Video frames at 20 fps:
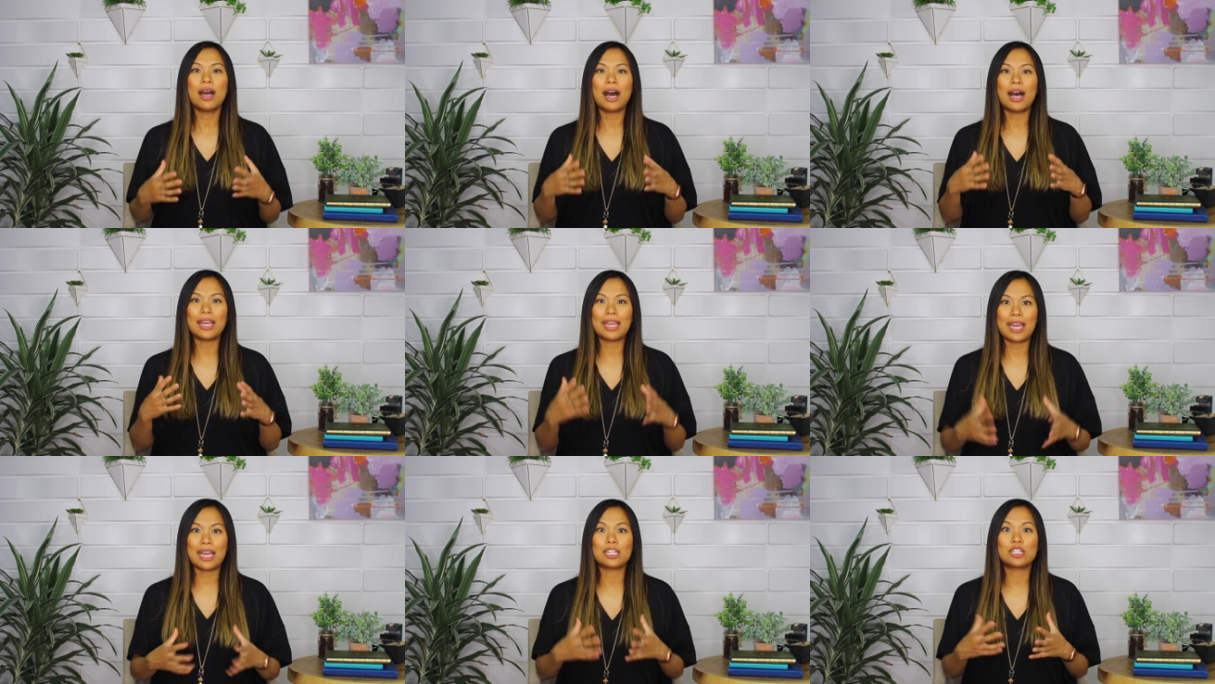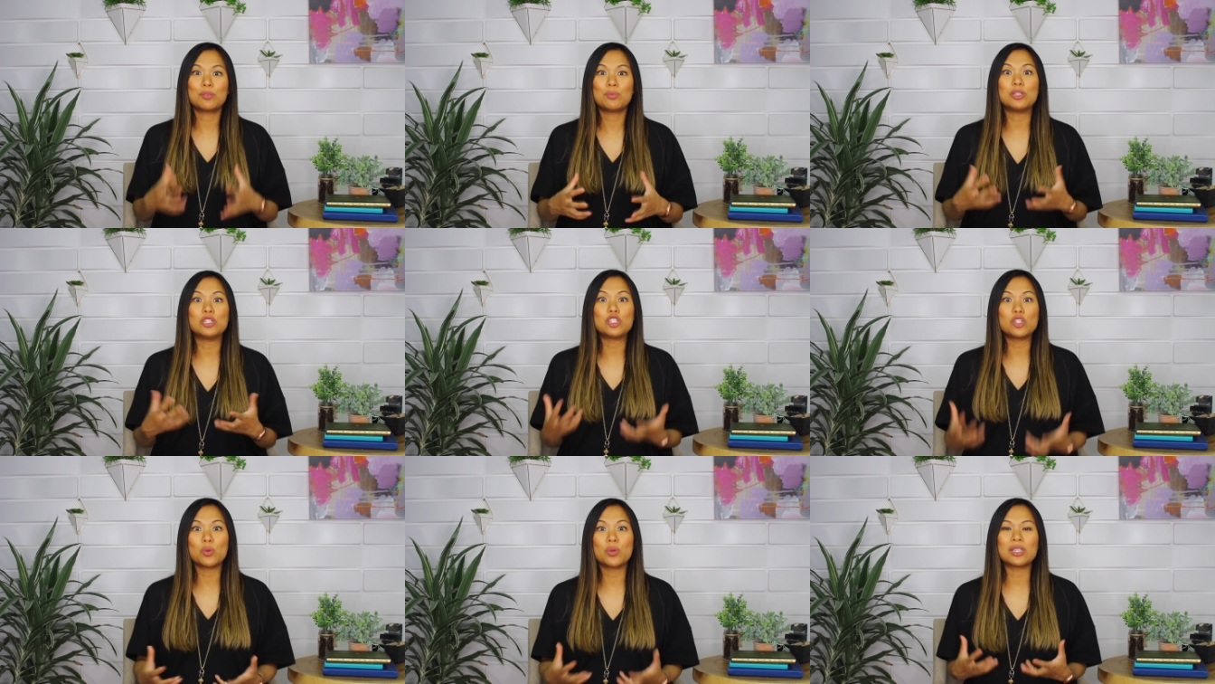I had to
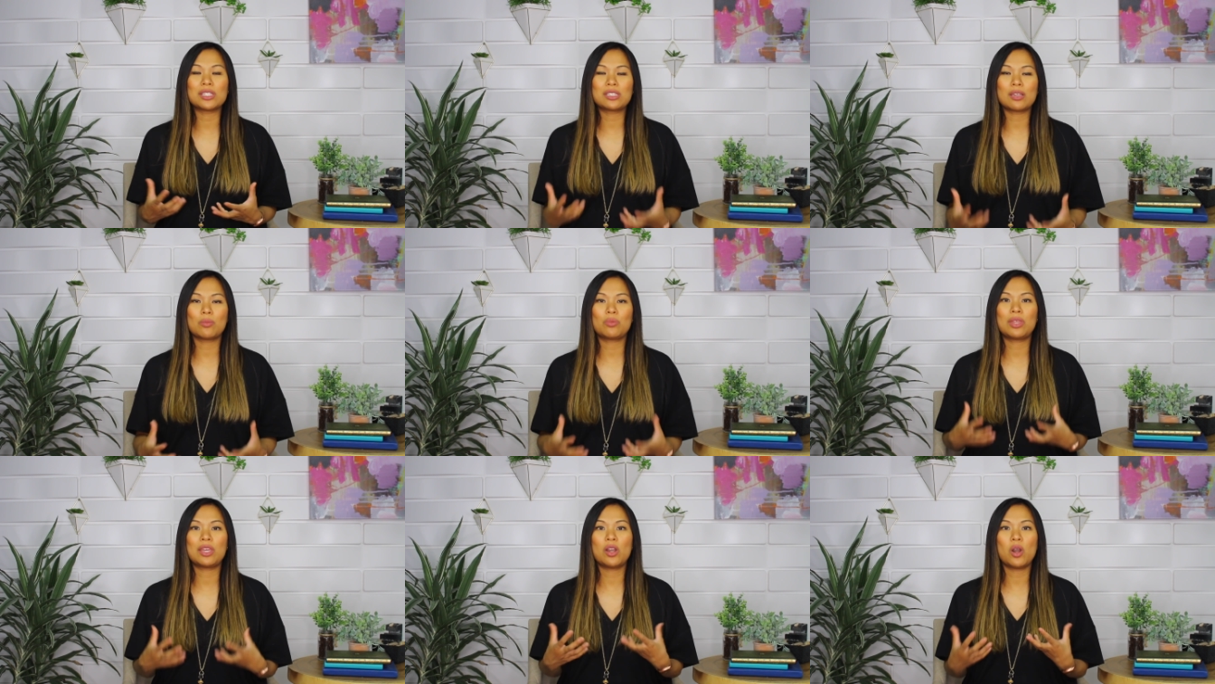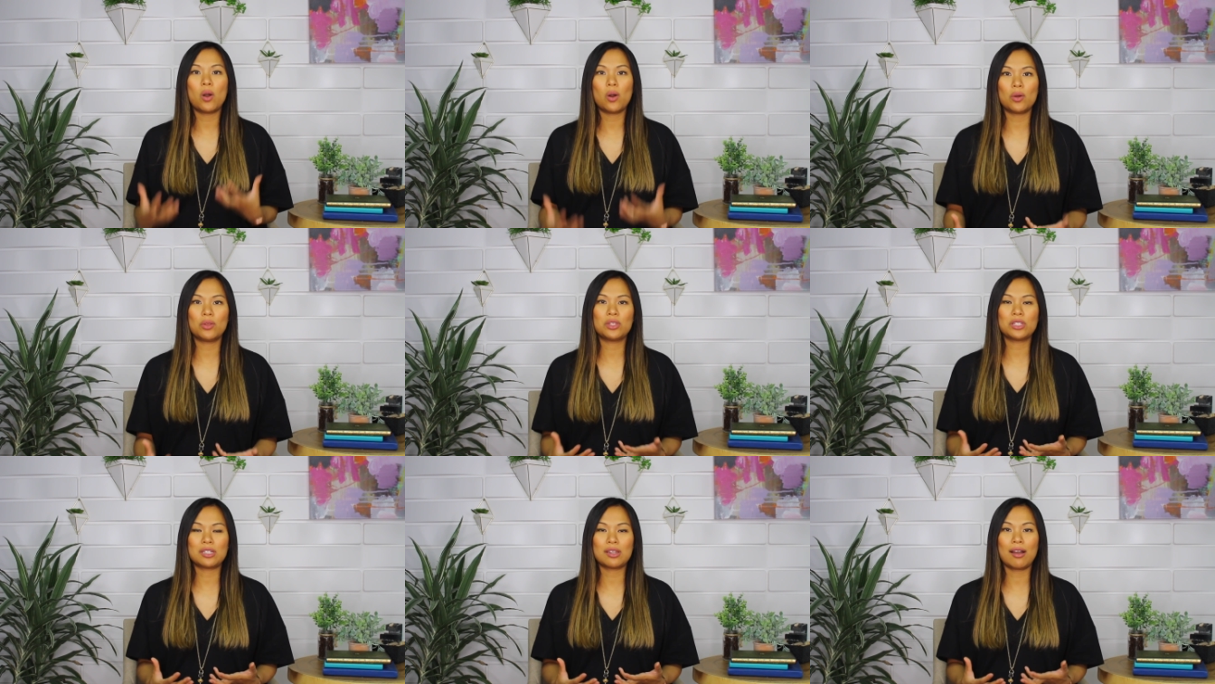be doing something
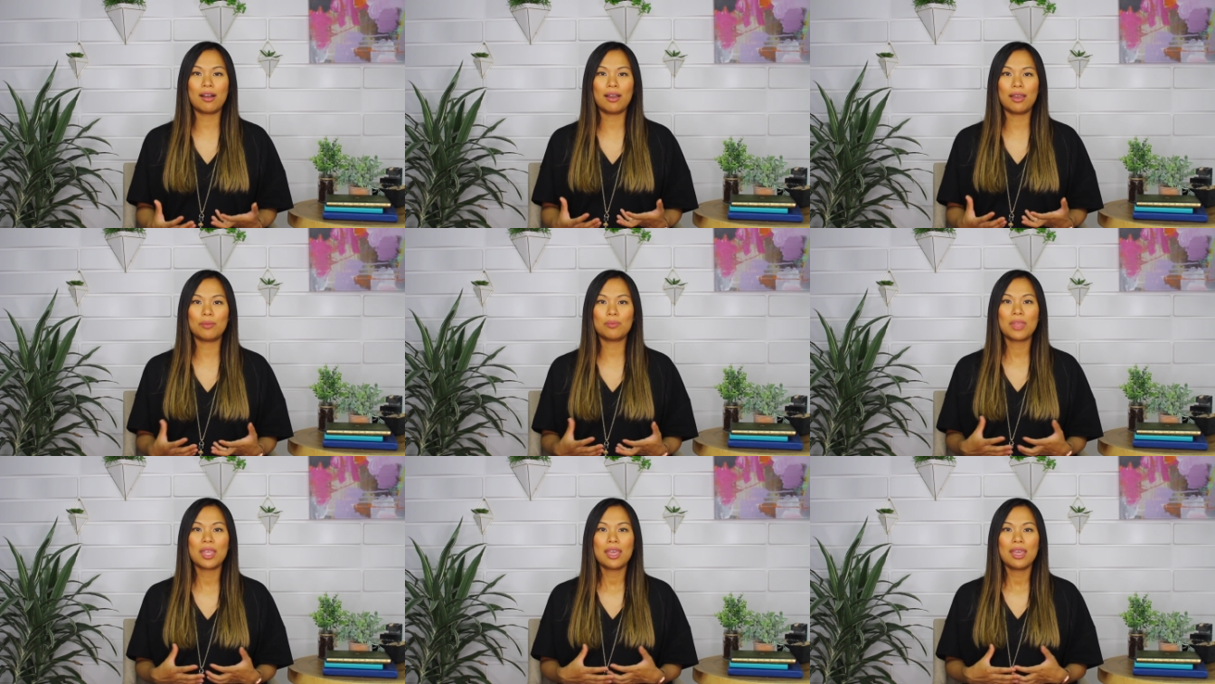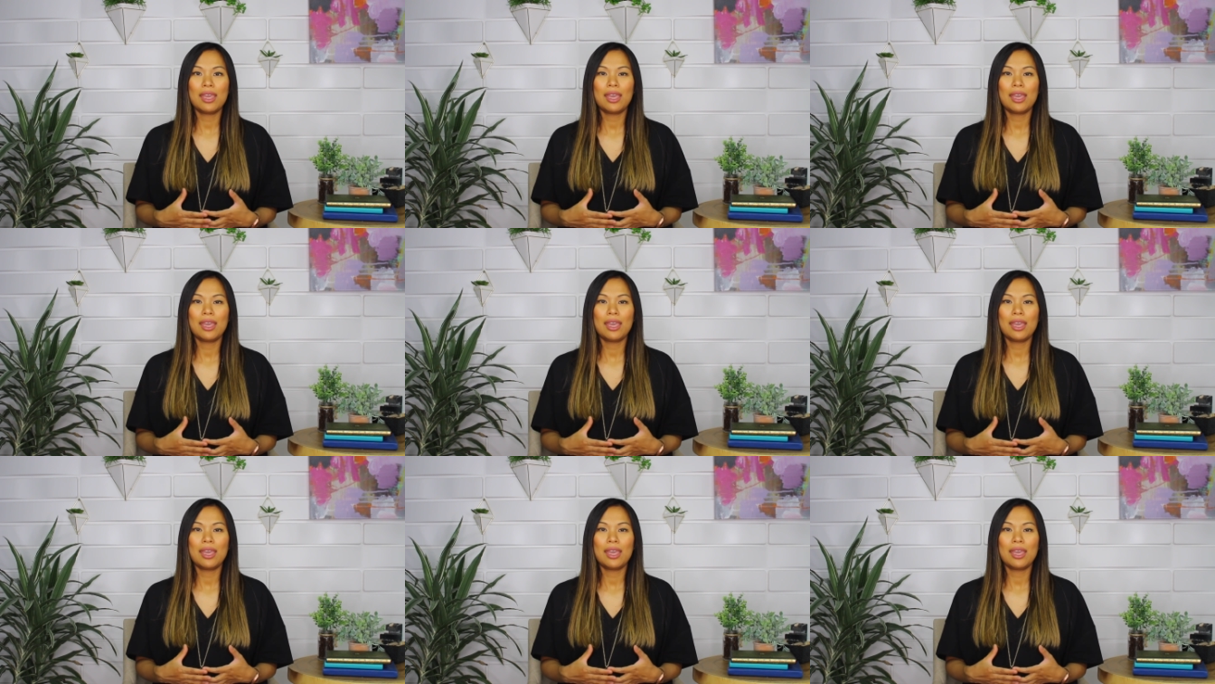all the time.